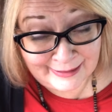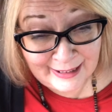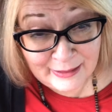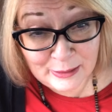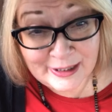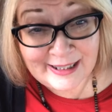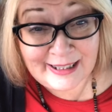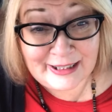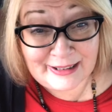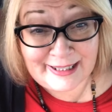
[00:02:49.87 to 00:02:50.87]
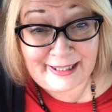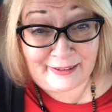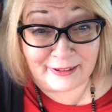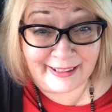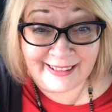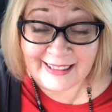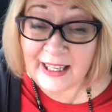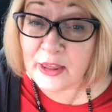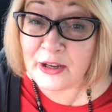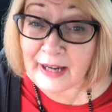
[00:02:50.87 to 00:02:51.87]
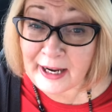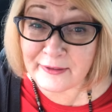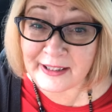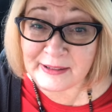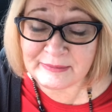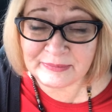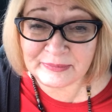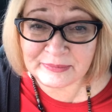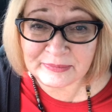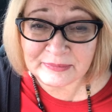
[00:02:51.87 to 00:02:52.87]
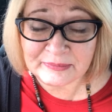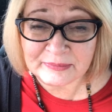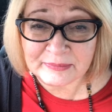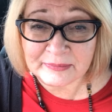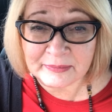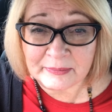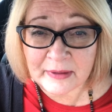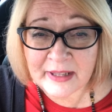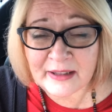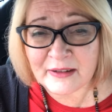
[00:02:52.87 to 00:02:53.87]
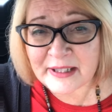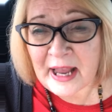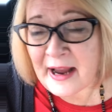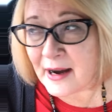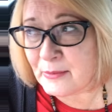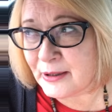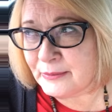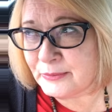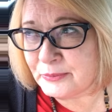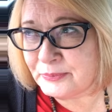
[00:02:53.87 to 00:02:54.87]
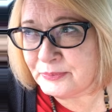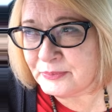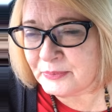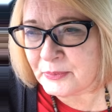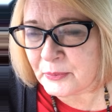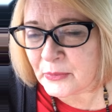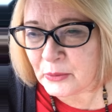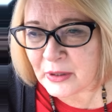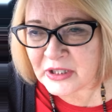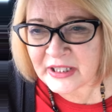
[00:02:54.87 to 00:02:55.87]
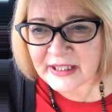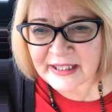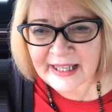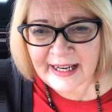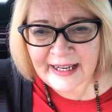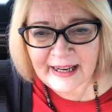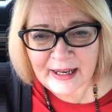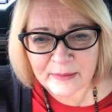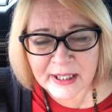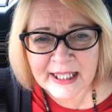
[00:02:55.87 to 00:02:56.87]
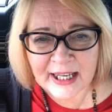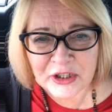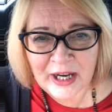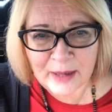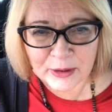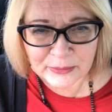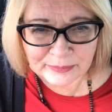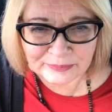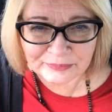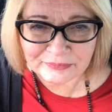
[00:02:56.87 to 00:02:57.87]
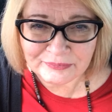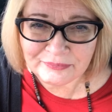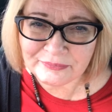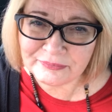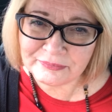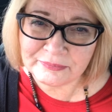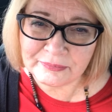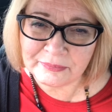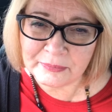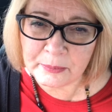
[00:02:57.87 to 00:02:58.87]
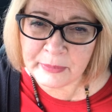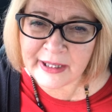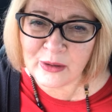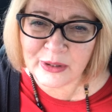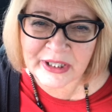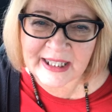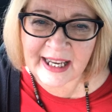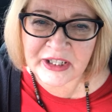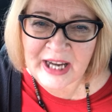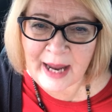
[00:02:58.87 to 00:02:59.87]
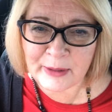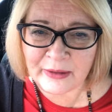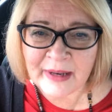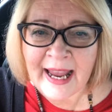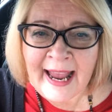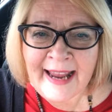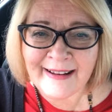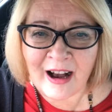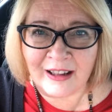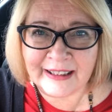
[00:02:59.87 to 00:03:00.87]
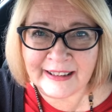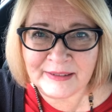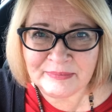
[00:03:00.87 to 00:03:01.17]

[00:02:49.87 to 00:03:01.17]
Those things are scary, they're heavy. And then there's a hammer which is a sledgehammer. Big old sledgehammer. Hey, Colleen.